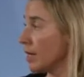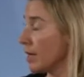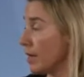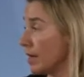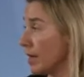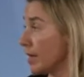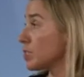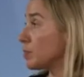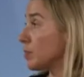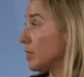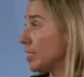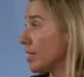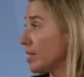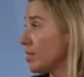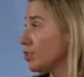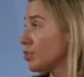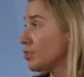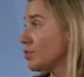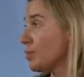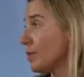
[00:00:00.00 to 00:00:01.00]

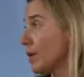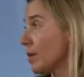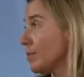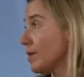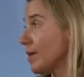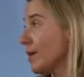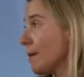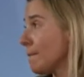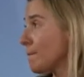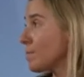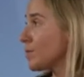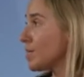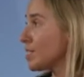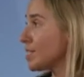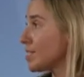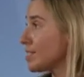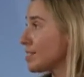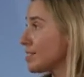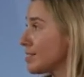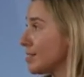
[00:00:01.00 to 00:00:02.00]
Expectations, maybe this
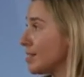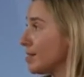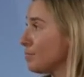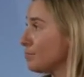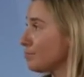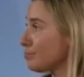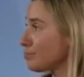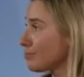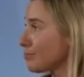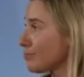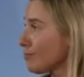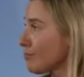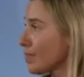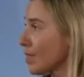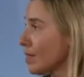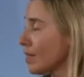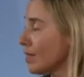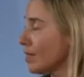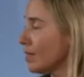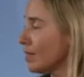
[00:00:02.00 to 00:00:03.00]
is
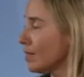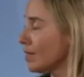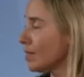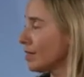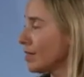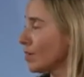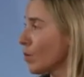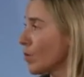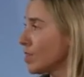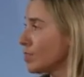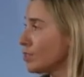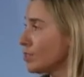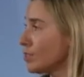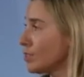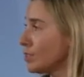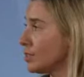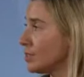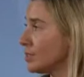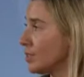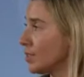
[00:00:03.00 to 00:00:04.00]
a
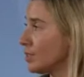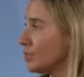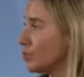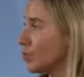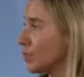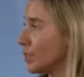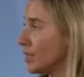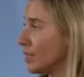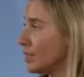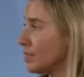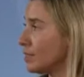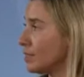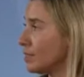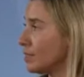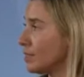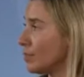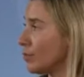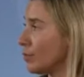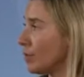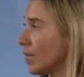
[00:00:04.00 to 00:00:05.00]
question that we
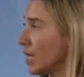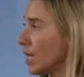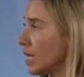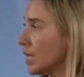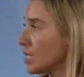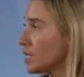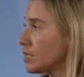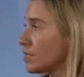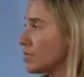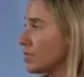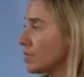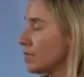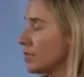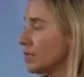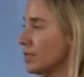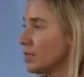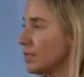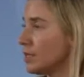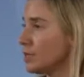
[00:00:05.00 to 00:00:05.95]
can really answer